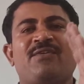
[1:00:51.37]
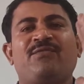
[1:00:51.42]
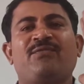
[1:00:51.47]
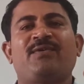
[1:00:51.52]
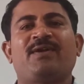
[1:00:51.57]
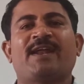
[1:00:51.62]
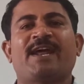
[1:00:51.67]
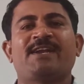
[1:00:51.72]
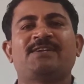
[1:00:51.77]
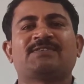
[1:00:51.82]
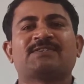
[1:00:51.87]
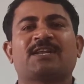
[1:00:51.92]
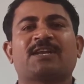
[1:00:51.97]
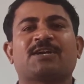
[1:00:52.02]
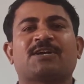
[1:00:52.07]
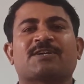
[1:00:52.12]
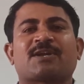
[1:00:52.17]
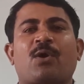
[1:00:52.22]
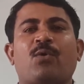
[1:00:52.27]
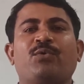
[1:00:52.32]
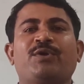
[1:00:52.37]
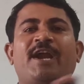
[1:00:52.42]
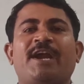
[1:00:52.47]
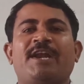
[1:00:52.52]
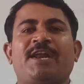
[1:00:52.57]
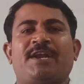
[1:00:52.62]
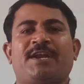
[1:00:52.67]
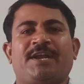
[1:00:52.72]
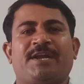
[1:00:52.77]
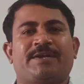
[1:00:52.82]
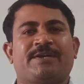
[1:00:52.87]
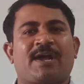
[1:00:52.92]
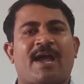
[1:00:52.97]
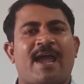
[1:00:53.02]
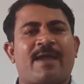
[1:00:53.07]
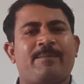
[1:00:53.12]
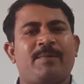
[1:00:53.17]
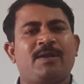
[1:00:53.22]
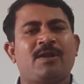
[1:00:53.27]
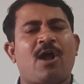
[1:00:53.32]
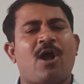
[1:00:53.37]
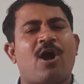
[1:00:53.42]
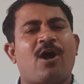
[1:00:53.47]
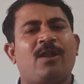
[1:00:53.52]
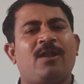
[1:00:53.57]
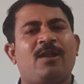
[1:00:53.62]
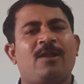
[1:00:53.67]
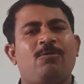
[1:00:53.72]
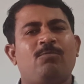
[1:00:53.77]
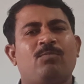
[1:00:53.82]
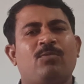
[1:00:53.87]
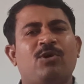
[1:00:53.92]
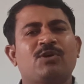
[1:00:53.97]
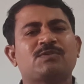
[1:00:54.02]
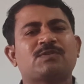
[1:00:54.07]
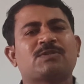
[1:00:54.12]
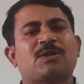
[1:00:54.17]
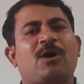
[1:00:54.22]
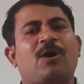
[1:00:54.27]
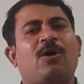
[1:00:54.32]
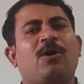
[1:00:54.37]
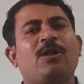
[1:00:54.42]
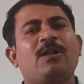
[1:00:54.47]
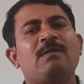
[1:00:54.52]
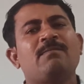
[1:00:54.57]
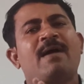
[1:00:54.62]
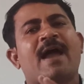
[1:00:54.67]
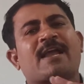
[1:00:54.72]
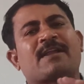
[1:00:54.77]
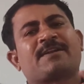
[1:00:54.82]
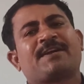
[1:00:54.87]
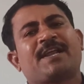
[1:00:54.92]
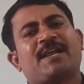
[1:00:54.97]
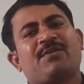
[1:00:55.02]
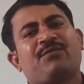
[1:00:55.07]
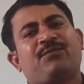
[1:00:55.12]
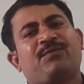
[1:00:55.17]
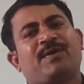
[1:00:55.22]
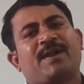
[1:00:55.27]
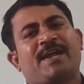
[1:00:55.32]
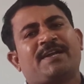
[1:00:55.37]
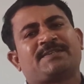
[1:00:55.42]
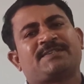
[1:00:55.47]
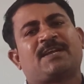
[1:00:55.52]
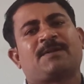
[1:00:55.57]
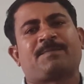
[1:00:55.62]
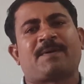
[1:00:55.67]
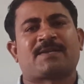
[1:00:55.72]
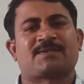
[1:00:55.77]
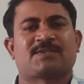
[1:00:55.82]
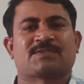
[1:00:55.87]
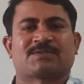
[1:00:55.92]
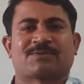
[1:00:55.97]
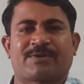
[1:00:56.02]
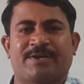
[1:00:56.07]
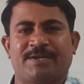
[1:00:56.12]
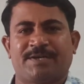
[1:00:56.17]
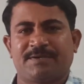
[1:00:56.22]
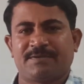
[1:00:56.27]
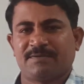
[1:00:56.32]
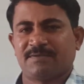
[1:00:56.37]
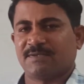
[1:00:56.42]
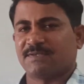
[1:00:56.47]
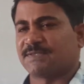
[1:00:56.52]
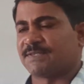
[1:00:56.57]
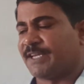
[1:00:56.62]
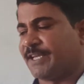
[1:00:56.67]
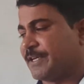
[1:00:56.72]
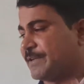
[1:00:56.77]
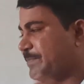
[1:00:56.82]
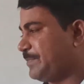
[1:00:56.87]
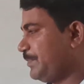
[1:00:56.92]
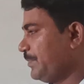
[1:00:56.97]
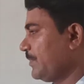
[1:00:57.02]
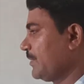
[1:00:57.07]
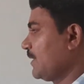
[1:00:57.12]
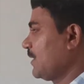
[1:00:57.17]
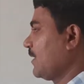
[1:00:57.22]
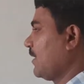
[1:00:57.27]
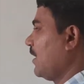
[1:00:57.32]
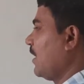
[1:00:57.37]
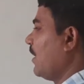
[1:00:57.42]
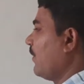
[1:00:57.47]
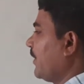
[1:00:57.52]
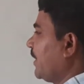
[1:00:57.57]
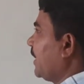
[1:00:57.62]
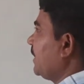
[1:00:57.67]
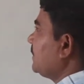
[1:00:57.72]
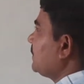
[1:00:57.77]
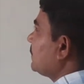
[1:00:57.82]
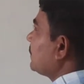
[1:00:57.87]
lines are crowded in it. I mean, almost all magnetic field lines are passed through it. See here. How it is?